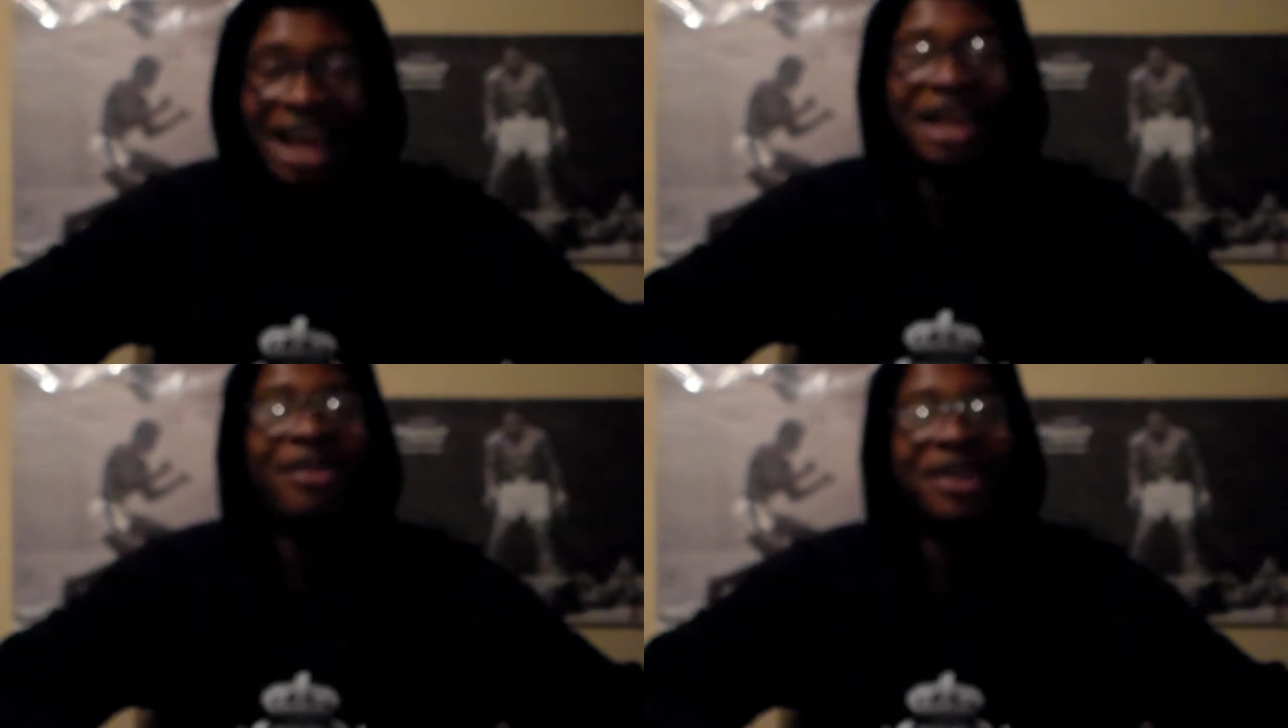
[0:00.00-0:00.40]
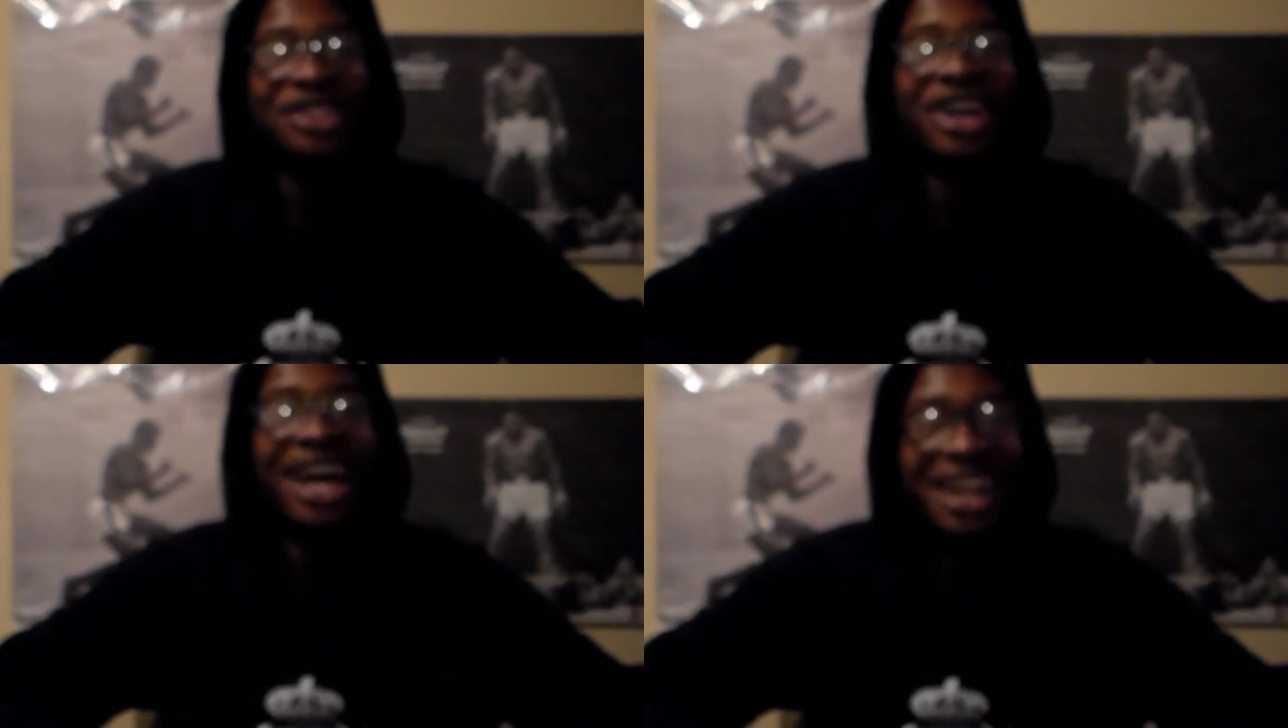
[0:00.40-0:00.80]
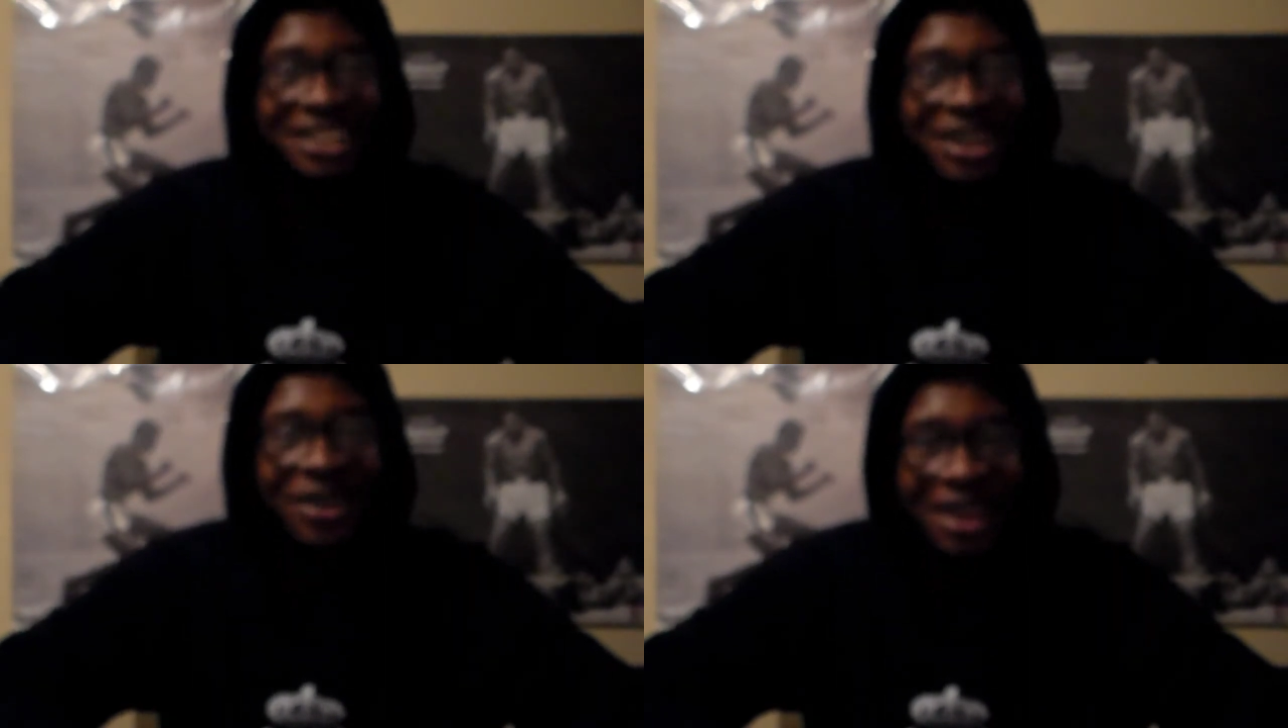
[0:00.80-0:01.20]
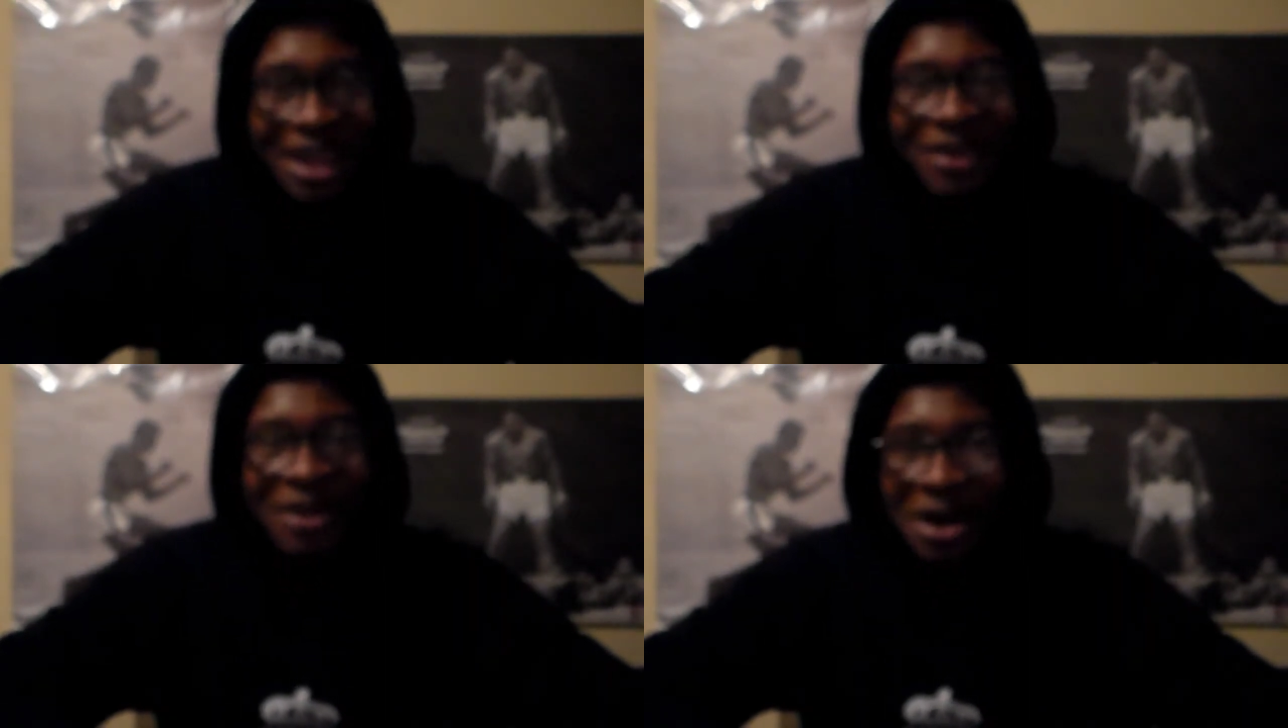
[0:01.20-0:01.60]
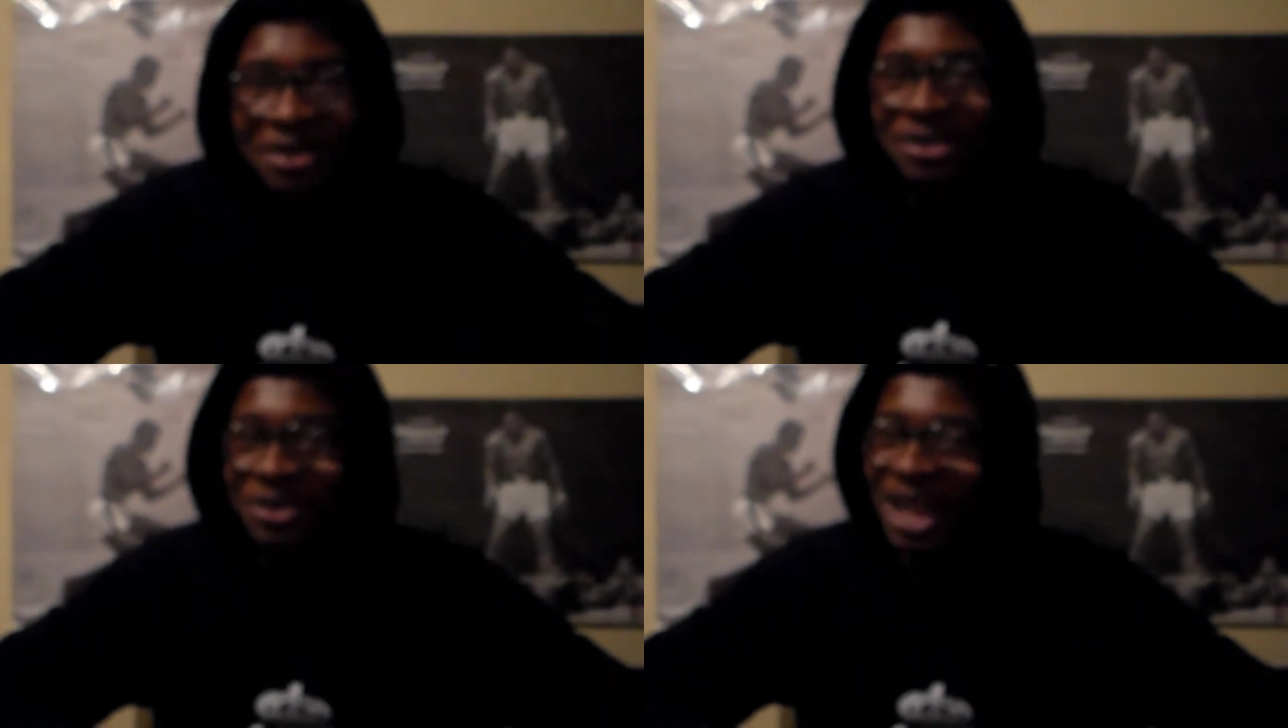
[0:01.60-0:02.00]
And he be trying to joke in here
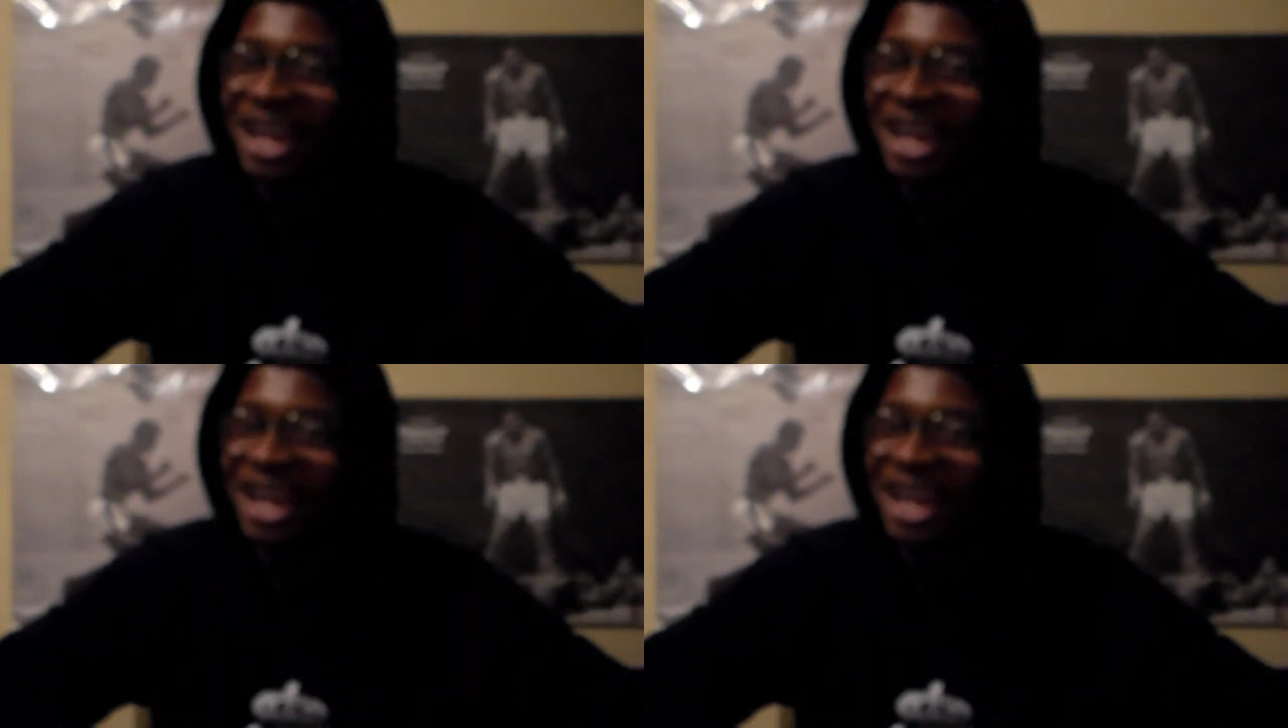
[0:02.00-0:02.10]
real too,